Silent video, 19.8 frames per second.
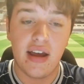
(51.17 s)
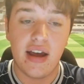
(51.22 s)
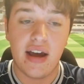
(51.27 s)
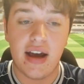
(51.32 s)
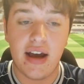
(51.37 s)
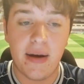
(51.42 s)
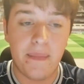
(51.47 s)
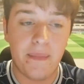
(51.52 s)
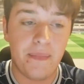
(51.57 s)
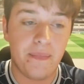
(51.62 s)

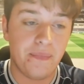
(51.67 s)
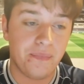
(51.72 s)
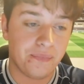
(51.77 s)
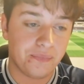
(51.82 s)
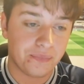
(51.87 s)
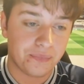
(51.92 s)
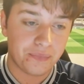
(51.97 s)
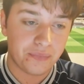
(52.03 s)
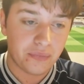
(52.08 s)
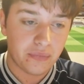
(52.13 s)

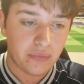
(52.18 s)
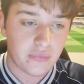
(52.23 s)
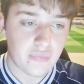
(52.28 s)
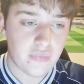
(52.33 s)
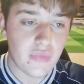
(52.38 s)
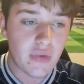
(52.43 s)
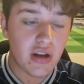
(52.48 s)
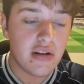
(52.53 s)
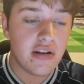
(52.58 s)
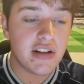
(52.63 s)

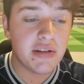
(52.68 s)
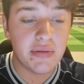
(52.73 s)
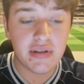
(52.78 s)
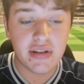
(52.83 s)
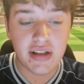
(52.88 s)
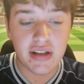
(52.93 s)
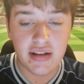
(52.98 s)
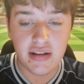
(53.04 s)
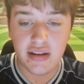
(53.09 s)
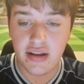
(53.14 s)
I
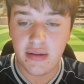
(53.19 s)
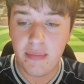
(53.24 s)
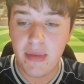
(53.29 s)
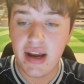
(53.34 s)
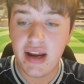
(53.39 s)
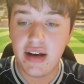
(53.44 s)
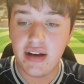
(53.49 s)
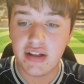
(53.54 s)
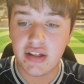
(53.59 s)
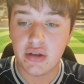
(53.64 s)
suppose the
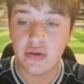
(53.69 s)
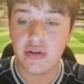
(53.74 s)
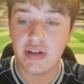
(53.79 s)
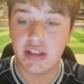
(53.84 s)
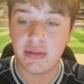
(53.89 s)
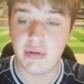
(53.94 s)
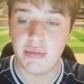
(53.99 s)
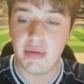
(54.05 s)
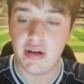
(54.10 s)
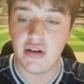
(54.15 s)
main
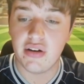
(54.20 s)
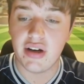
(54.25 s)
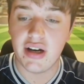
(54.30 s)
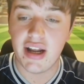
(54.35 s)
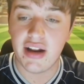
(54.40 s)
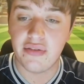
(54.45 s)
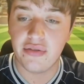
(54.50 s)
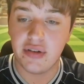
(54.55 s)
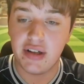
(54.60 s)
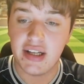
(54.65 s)
source that we'd be looking
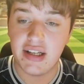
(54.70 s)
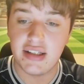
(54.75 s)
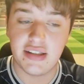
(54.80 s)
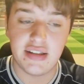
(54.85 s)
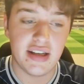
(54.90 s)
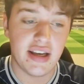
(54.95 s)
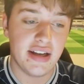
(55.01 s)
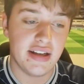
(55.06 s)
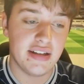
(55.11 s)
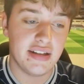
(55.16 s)
at for
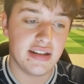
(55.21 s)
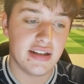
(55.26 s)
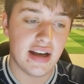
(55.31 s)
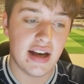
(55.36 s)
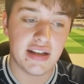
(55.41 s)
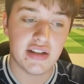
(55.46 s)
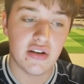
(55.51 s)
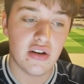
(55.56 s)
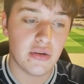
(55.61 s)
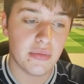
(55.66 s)
this is,
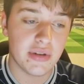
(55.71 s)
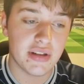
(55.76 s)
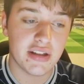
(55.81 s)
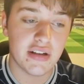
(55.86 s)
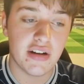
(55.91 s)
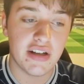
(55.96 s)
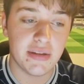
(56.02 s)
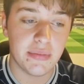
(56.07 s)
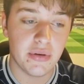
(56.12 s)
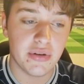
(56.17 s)
as always,
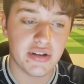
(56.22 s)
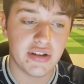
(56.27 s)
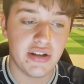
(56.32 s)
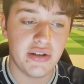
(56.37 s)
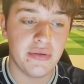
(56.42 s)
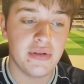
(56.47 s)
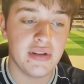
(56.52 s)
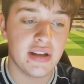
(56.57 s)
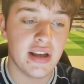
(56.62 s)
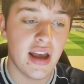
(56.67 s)
Sky Sports
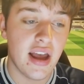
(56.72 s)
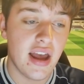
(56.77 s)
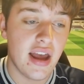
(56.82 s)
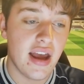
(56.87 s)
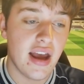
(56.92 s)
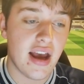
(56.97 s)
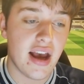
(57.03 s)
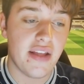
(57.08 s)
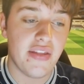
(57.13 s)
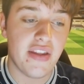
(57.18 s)
News,
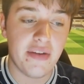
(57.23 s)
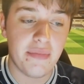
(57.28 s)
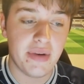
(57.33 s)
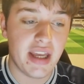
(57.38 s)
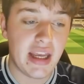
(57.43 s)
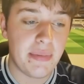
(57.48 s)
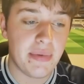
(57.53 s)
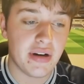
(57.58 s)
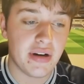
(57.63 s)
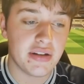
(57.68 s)
and they've been
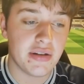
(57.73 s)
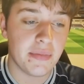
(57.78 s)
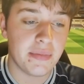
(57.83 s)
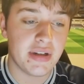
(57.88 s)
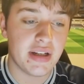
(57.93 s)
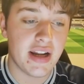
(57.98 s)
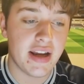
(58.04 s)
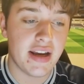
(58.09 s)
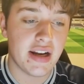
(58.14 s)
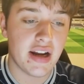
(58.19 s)
keeping us up
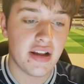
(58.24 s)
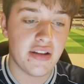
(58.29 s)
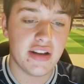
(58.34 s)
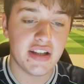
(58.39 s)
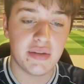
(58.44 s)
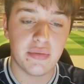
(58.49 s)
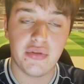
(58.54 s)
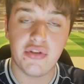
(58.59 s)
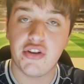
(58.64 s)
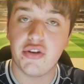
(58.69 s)
to date on
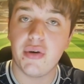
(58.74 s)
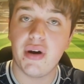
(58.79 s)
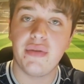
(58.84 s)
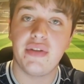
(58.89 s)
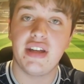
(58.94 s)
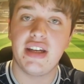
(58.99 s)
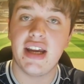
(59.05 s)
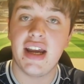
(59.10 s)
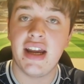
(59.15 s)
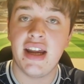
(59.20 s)
this one
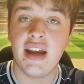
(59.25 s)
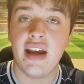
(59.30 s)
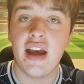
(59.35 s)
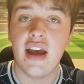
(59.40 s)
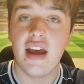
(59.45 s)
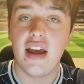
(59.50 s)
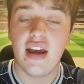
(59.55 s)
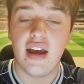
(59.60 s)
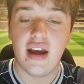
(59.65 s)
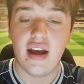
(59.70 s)
throughout the day.
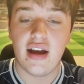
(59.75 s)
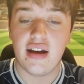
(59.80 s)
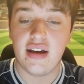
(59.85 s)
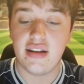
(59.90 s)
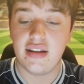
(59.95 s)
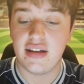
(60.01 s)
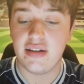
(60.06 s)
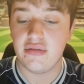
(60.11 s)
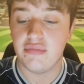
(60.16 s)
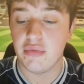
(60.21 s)

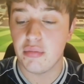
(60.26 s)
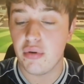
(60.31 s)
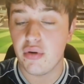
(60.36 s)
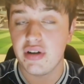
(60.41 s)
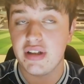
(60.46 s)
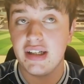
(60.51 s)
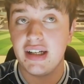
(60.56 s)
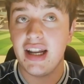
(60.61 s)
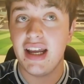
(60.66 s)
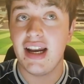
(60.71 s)
They
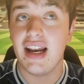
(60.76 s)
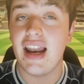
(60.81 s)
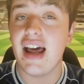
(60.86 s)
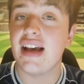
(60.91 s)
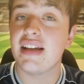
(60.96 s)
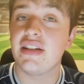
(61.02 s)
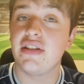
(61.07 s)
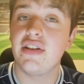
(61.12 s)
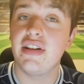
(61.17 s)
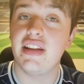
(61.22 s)
reported late
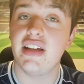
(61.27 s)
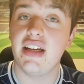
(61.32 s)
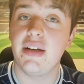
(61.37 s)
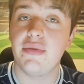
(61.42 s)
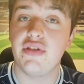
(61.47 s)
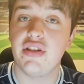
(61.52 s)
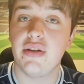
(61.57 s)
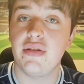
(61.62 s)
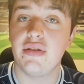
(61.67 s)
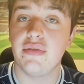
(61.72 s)
last night that he
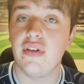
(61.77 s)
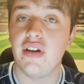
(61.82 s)
was due to